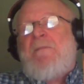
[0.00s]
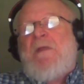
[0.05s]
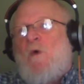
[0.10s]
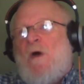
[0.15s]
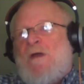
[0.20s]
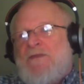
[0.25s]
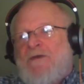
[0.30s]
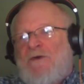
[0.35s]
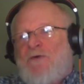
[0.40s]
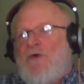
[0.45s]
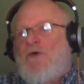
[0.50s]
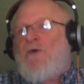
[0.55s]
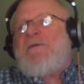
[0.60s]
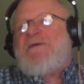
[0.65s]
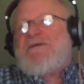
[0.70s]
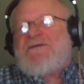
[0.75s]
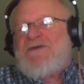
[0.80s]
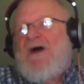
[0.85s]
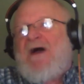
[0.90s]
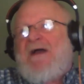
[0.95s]
when the
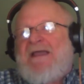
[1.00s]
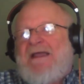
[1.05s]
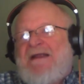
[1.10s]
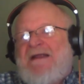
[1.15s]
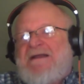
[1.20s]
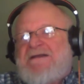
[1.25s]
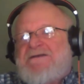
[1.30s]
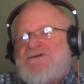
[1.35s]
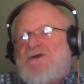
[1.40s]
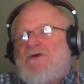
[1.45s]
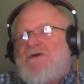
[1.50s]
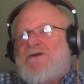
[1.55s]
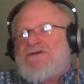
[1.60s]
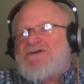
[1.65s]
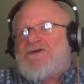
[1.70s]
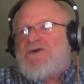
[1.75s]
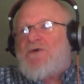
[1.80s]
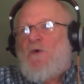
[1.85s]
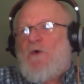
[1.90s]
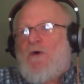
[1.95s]
group is not getting as good a
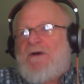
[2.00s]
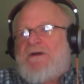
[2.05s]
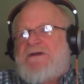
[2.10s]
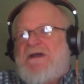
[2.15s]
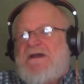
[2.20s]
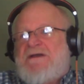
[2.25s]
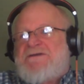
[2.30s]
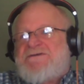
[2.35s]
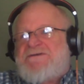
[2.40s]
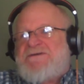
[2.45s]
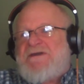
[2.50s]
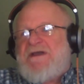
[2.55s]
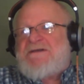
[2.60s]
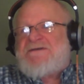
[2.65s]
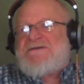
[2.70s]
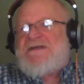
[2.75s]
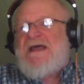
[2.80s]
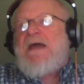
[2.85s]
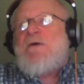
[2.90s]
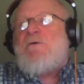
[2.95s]
score
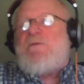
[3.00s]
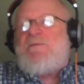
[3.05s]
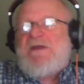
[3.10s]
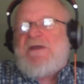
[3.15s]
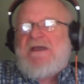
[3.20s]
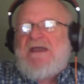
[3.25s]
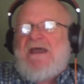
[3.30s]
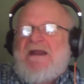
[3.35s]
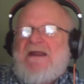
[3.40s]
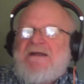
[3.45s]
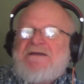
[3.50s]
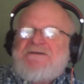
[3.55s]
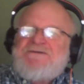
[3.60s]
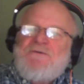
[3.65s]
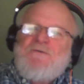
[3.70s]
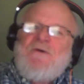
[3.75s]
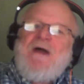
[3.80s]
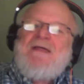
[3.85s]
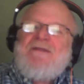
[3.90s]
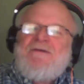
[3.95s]
as they would be getting.
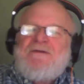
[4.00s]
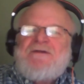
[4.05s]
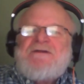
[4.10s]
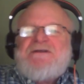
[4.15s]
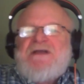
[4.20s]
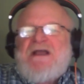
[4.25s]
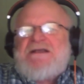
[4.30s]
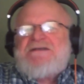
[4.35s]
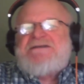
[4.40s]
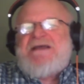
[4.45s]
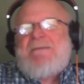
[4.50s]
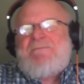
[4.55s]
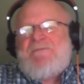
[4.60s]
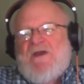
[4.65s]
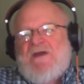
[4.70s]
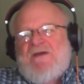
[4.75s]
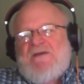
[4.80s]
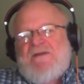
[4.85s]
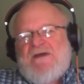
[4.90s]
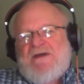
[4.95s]
So rather than
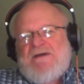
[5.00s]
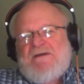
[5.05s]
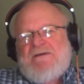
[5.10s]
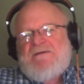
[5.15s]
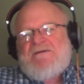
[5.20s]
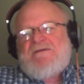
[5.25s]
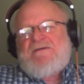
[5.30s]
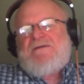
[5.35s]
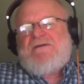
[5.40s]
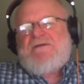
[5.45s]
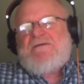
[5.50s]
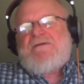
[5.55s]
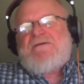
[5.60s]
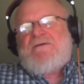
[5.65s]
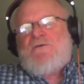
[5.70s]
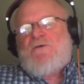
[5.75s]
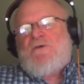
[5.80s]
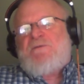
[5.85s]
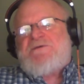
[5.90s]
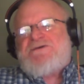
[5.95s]
accepting the
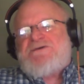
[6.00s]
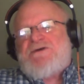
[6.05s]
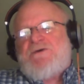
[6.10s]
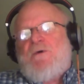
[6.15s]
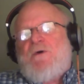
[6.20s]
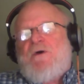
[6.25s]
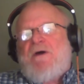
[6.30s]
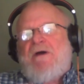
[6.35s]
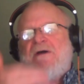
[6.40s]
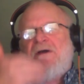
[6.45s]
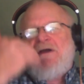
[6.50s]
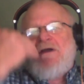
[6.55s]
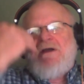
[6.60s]
group score,